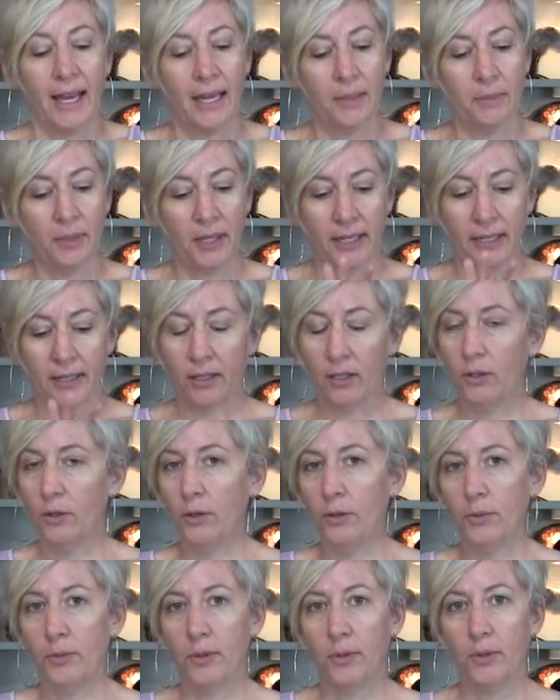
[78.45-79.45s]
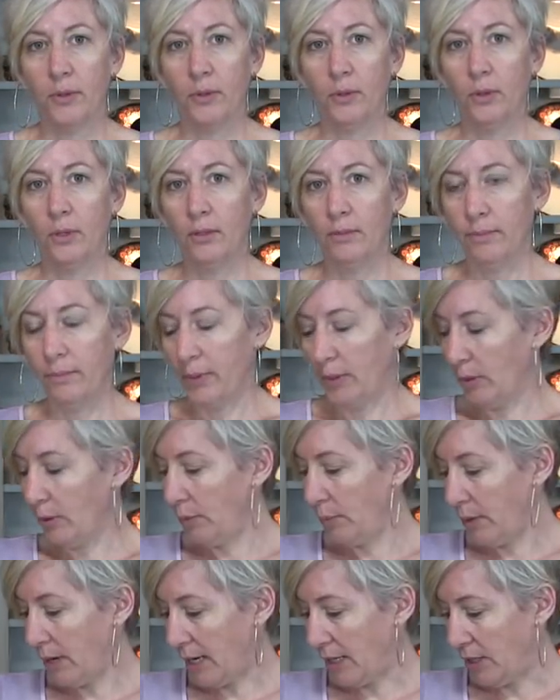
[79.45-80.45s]
And I'm going to go through
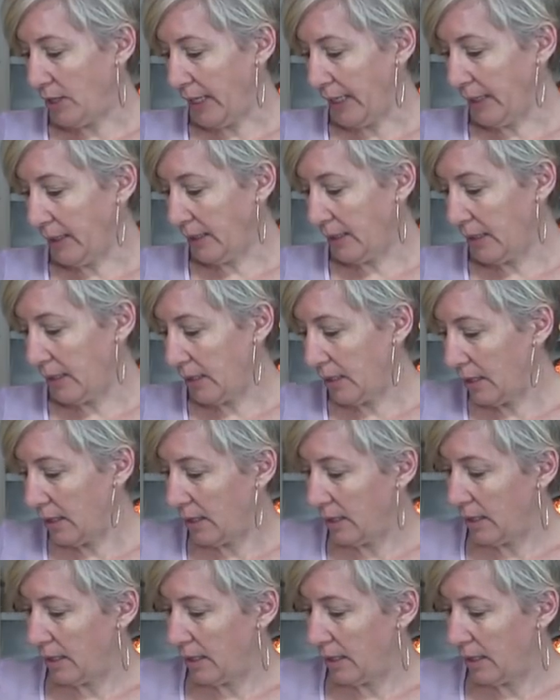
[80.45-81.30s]
both projects.